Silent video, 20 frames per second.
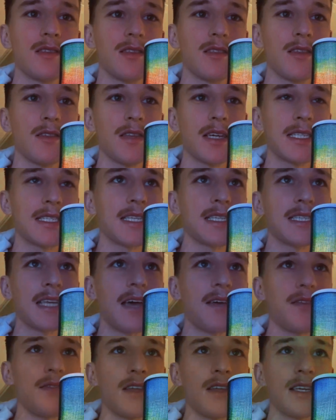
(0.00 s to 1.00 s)
list is
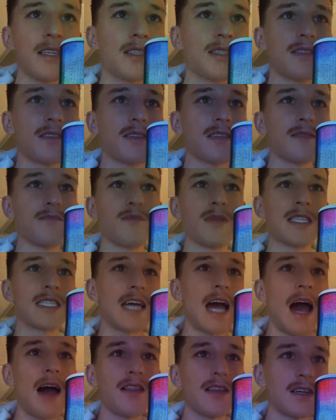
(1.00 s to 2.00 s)
endless.
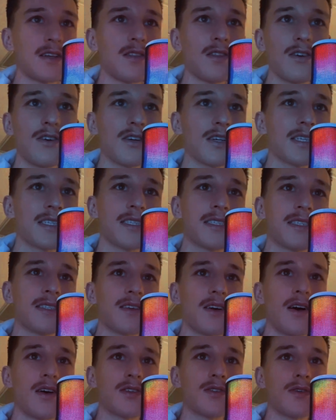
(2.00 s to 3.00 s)
Metallic looks,
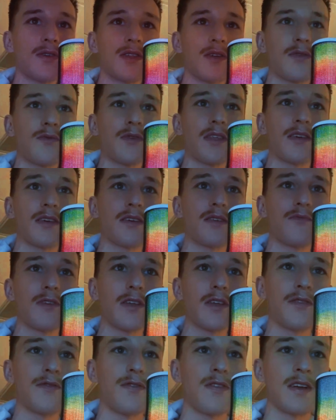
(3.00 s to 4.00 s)
all sorts of really,
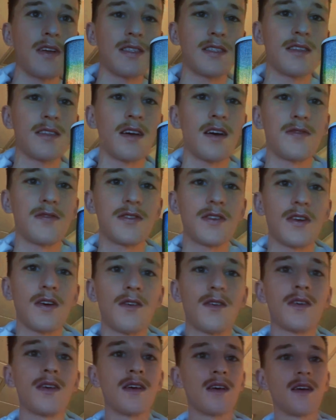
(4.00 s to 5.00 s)
really fun stuff.
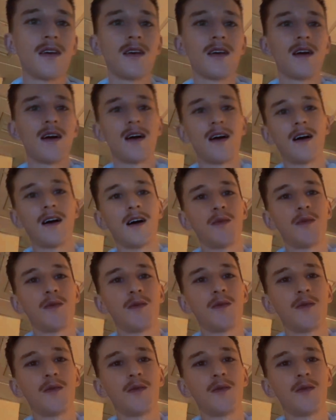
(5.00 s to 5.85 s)
So I